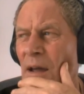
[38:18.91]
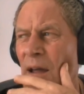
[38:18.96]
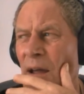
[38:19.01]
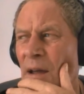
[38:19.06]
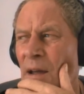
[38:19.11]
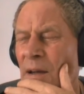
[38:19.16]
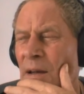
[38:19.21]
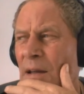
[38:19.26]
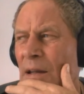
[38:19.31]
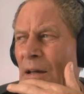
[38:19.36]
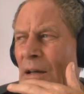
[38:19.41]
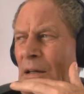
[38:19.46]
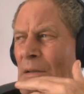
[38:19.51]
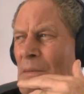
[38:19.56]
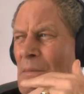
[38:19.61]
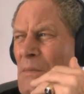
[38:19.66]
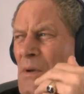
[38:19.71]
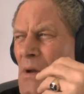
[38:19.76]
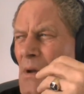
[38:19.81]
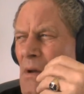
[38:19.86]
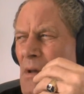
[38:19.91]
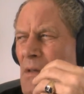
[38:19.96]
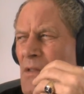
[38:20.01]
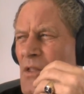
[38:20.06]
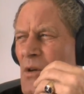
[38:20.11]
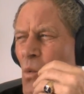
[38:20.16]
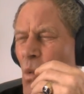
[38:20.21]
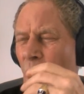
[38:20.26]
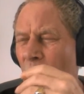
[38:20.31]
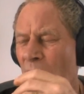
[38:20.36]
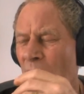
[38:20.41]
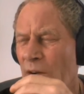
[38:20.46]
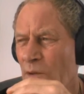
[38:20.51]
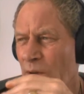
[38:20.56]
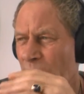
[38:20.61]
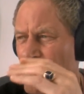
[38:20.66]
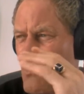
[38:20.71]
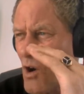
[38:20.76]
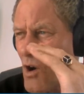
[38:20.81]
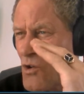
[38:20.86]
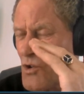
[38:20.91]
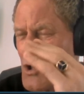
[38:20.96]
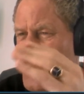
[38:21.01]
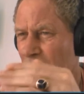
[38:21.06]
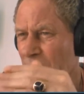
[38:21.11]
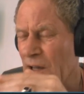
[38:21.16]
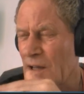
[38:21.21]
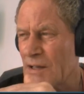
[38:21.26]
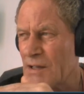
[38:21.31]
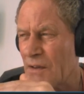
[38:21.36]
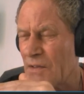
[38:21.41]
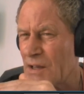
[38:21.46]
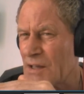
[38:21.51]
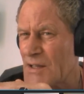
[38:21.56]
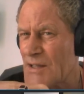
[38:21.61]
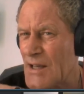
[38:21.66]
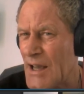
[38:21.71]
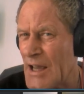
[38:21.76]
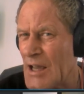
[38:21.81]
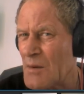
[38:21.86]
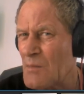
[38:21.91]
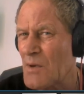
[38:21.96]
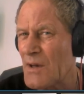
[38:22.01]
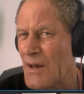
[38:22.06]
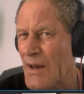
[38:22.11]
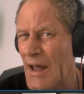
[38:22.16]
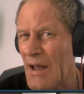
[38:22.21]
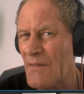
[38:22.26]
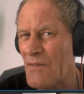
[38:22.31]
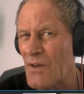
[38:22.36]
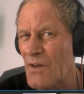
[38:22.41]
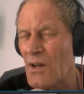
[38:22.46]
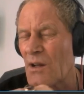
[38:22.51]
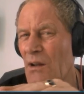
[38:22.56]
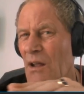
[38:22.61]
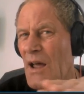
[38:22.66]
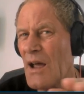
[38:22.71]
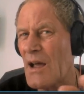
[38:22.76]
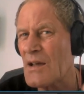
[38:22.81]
And the water erosion is at the same level